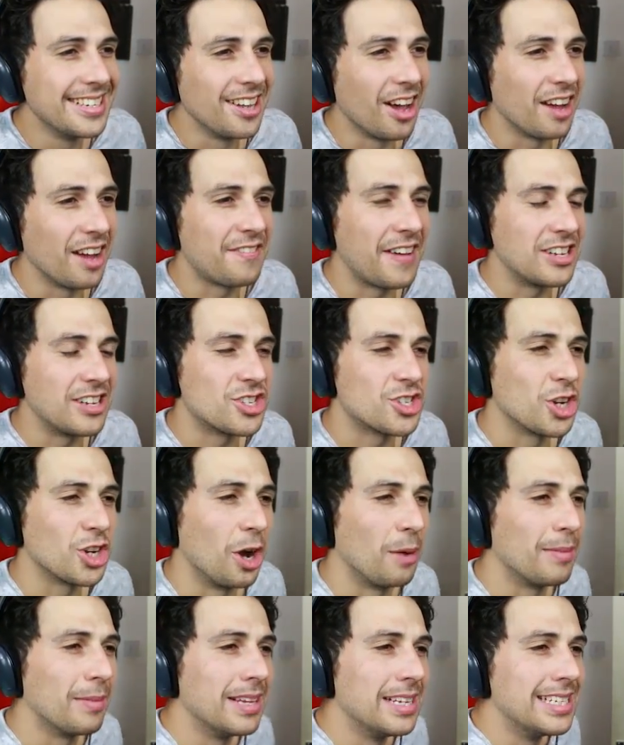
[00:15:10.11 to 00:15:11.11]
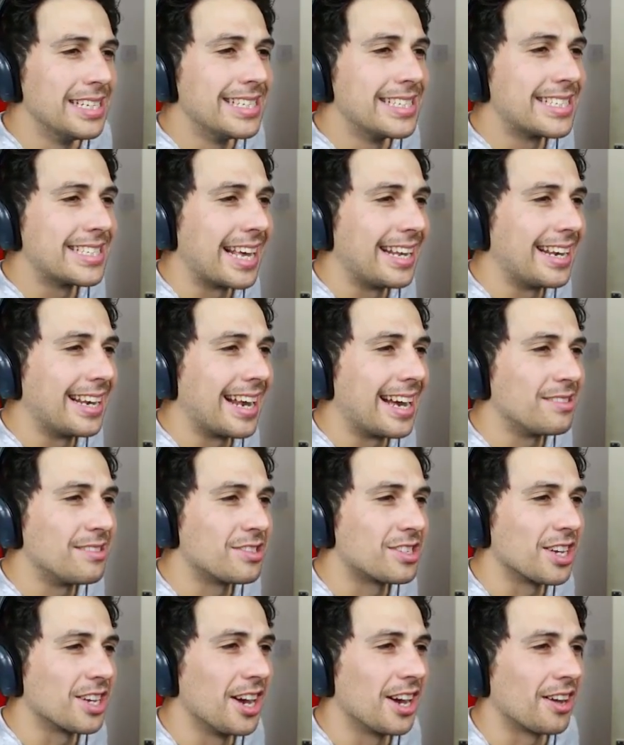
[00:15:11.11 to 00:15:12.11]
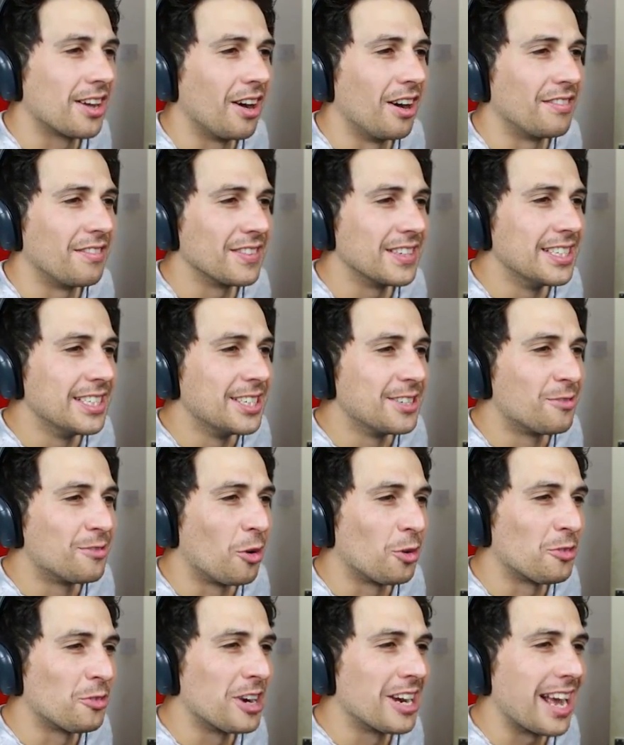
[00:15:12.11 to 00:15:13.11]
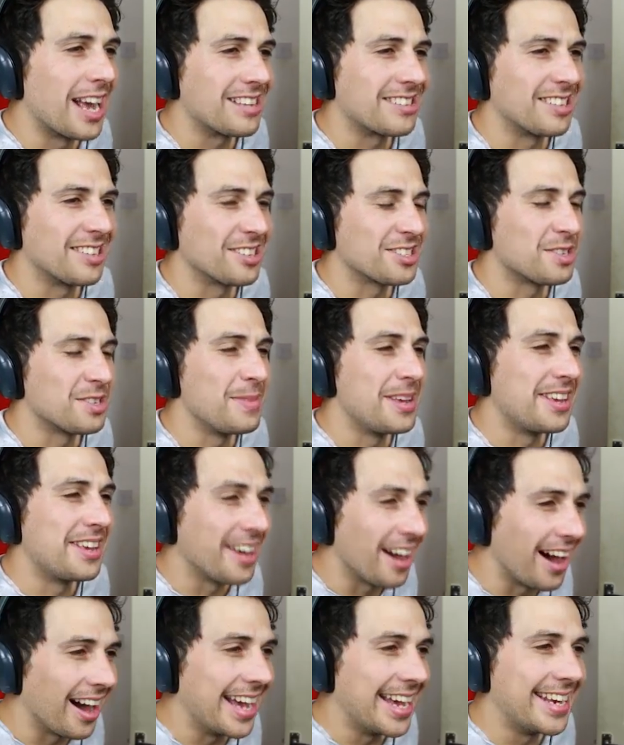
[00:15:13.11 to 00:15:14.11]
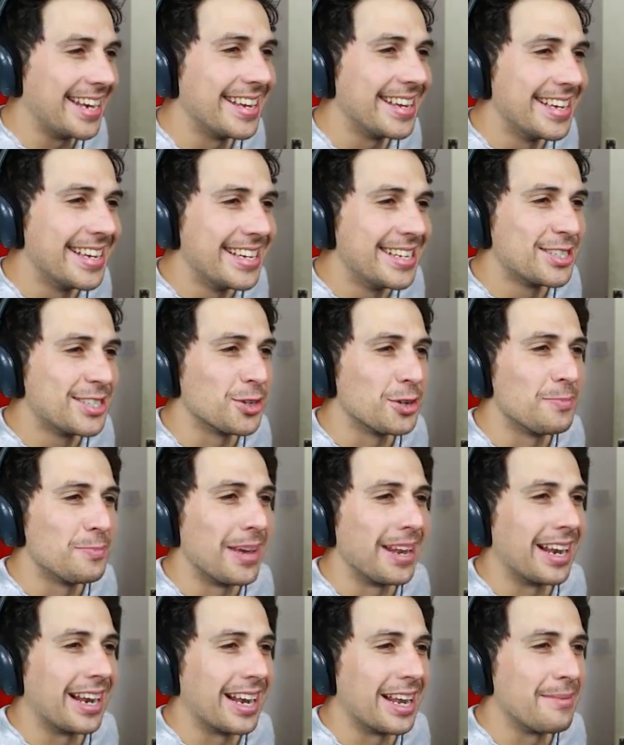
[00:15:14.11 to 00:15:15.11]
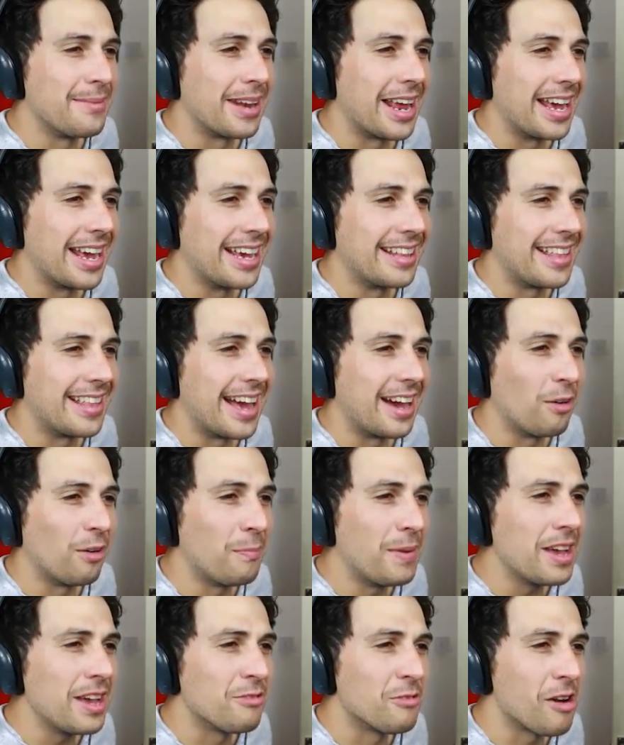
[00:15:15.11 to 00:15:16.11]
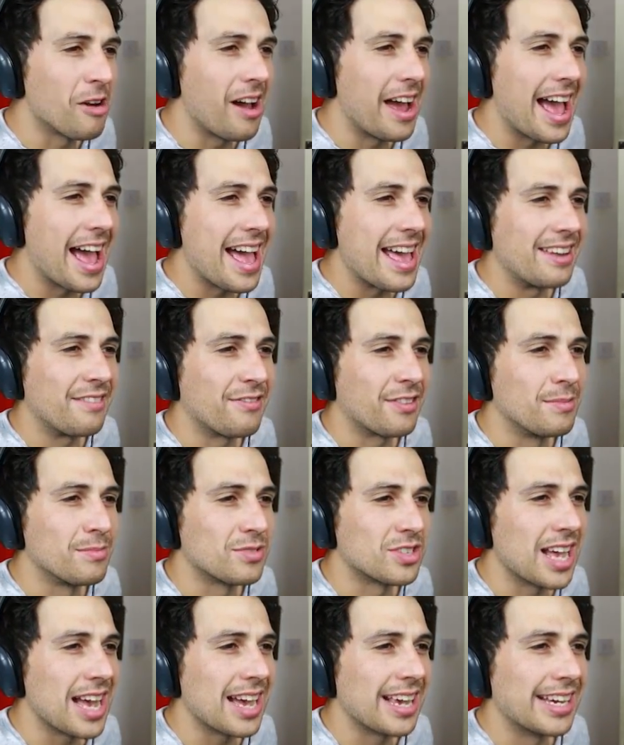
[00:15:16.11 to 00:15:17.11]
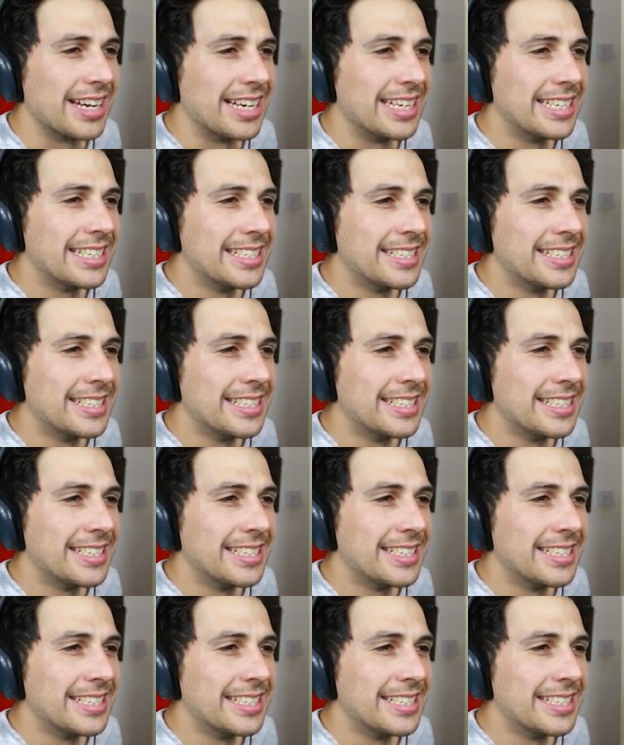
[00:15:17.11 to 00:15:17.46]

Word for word: Knife edge shot, sending down Zirkov. Rodriguez looks to be gutted to have been eliminated there. Big right hand from Xhaka.